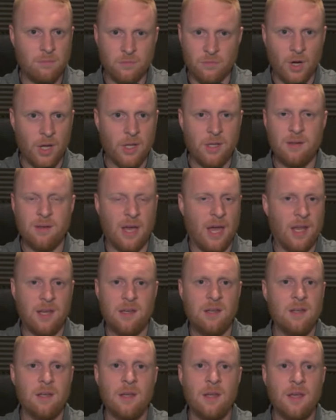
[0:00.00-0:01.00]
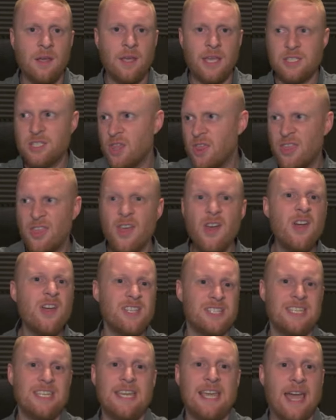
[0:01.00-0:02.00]
right? And you get to
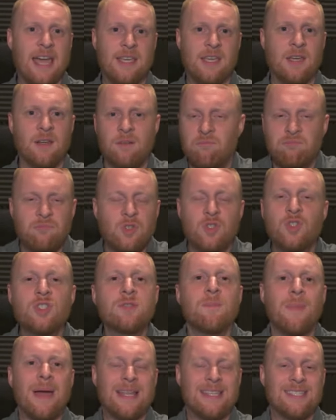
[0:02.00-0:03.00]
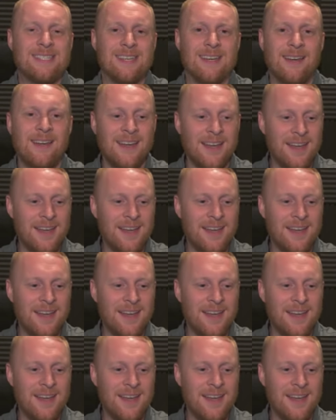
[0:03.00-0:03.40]
30k just doesn't matter.